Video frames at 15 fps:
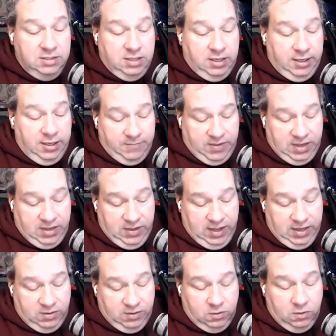And
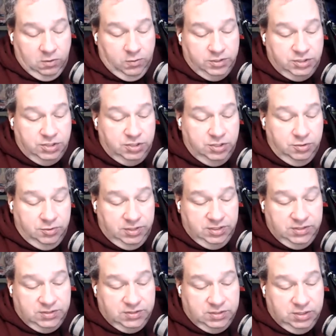then what you do
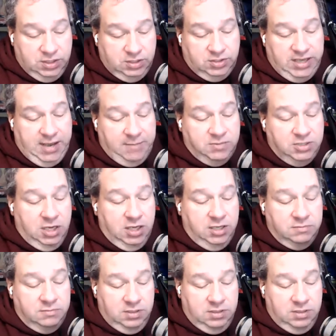is you tap done.